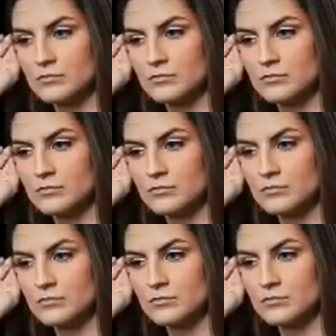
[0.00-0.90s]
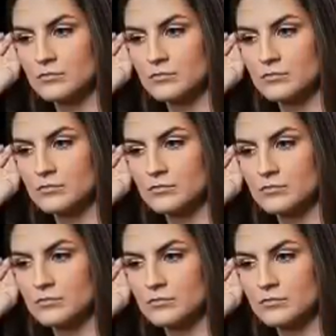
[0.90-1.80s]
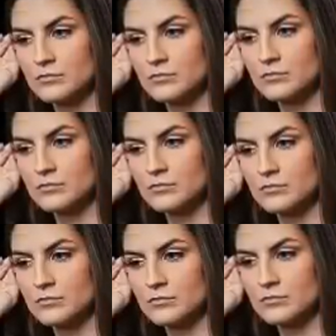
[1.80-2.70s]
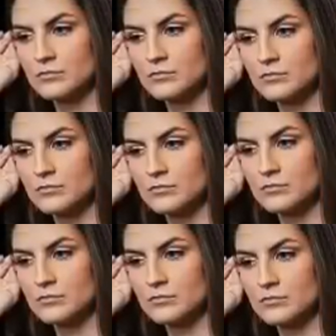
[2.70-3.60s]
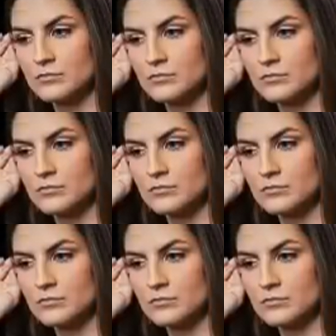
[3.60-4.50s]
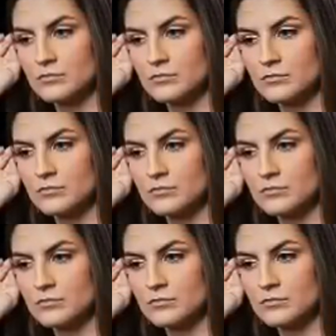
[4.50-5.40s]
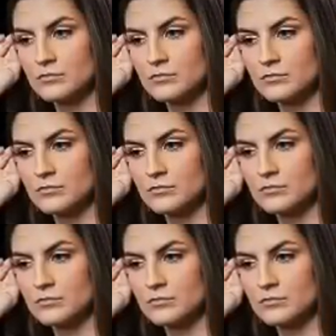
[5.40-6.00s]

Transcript: No words are spoken by the person on screen.